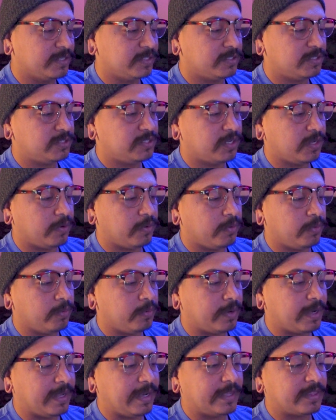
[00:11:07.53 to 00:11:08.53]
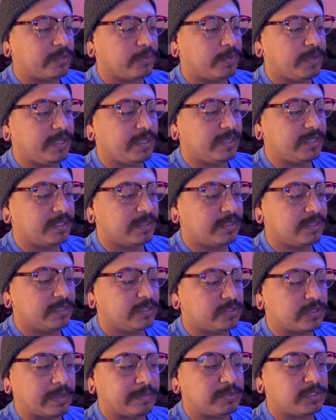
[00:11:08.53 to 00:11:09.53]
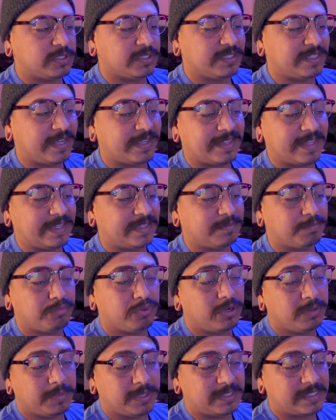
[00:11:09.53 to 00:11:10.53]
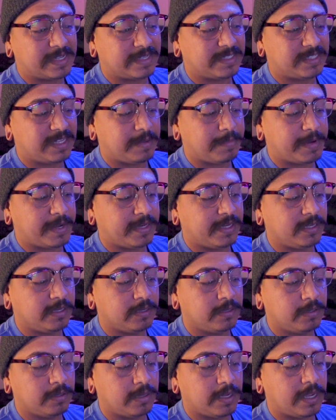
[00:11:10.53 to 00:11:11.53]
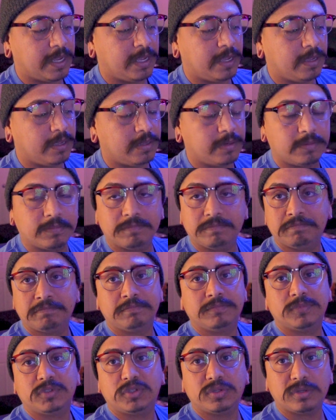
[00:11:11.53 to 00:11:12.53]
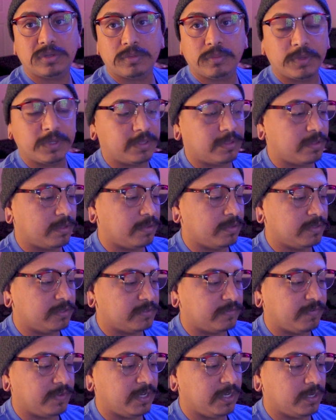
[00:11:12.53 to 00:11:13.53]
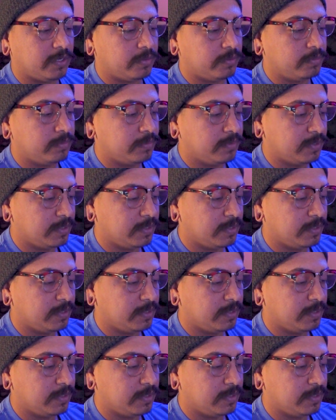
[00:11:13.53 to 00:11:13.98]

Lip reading: So I like the way he did this. So I'm just going to take that, pretty much that same idea, and do it with this video.